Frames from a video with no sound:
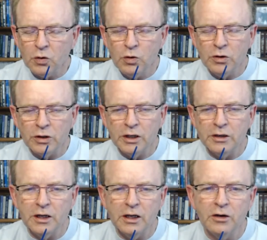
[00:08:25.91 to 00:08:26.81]
we'll
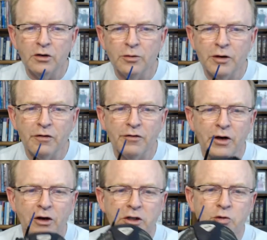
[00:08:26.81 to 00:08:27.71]
get a little bit of a
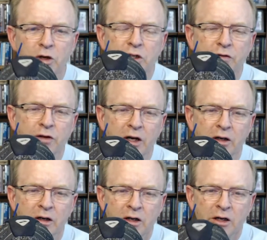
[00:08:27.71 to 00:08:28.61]
varus wedge
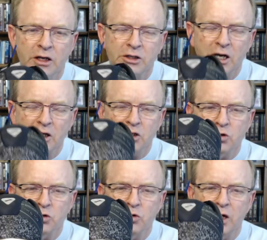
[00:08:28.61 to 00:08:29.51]
effect. It's not
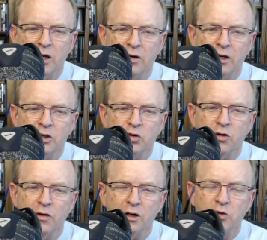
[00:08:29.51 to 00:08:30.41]
true a
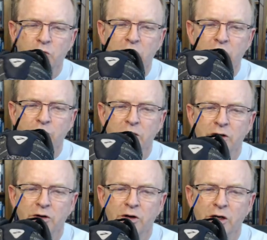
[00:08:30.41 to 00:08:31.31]
true varus wedge, but
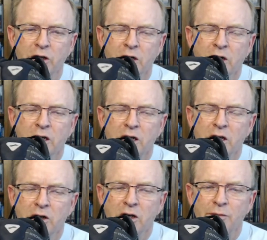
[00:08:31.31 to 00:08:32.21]
during
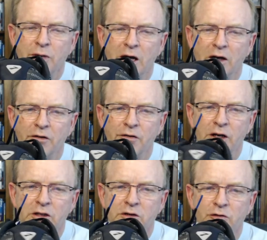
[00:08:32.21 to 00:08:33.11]
heel impact
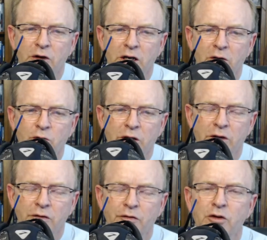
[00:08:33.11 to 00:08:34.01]
phase of running, when
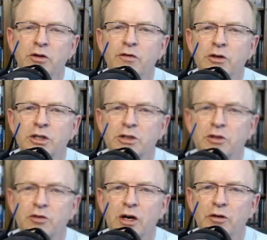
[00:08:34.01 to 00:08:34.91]
the foot first hits
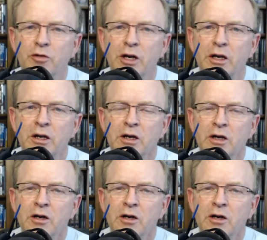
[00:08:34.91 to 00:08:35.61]
the ground in running,